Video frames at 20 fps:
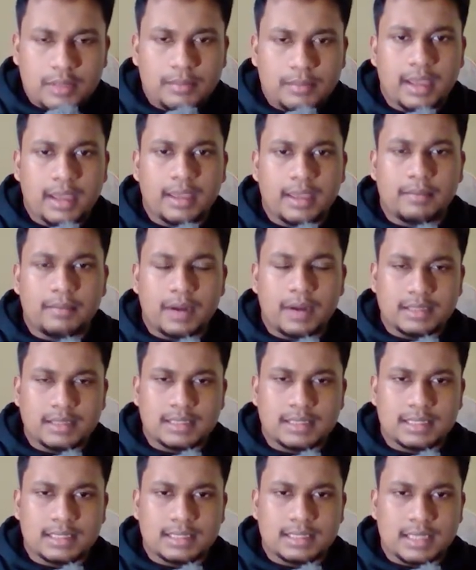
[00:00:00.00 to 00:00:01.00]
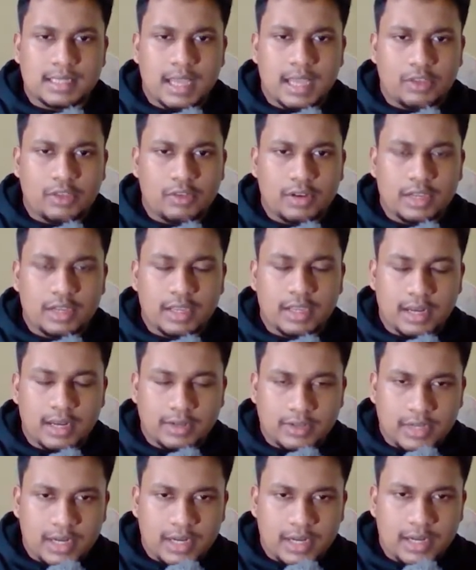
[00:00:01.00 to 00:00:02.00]
My branch is actually
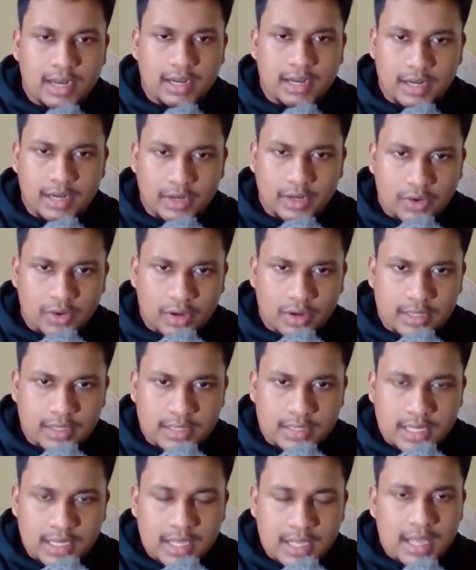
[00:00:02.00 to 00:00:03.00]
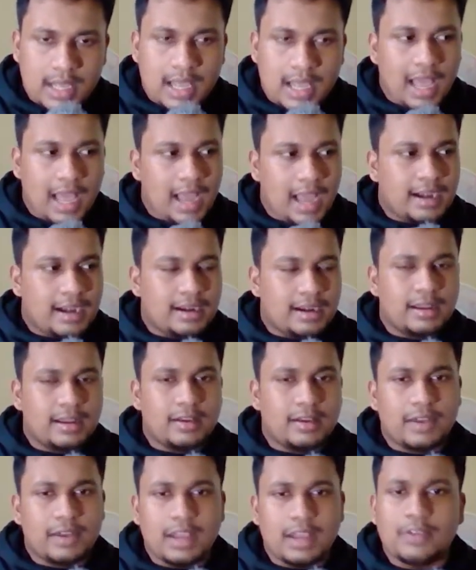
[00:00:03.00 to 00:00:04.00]
electrical and electronics. And
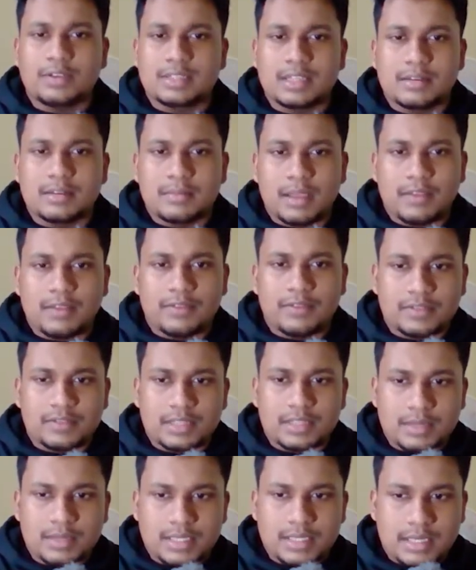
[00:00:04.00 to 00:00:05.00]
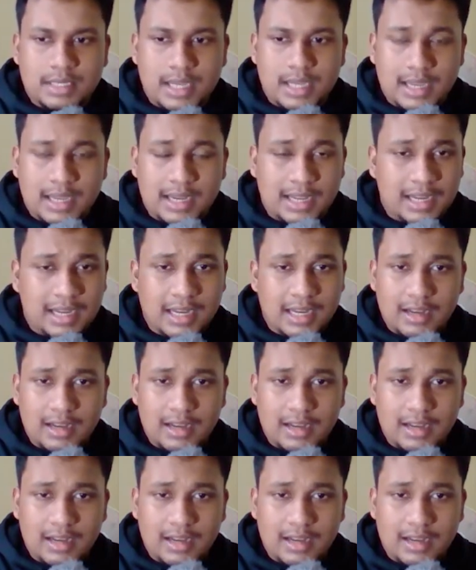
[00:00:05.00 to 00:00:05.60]
when I was in my 5th semester, I really